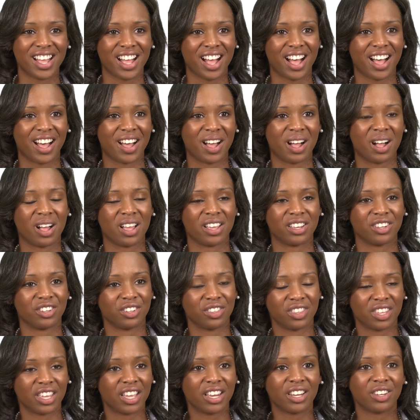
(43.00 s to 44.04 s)
Uh,
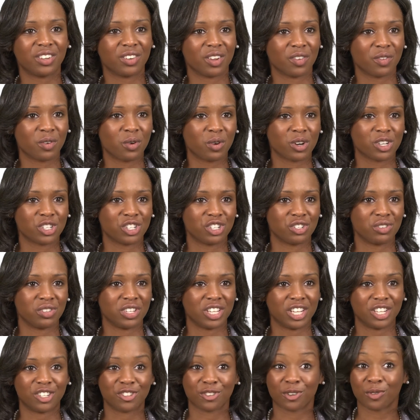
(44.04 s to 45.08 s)
and then of course you
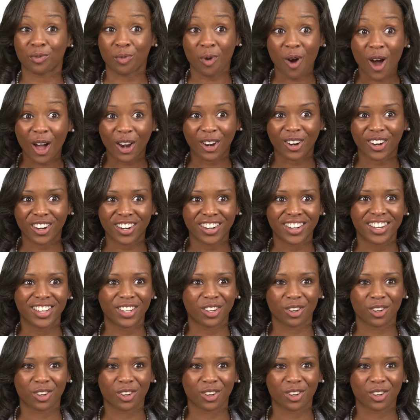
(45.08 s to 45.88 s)
need your water.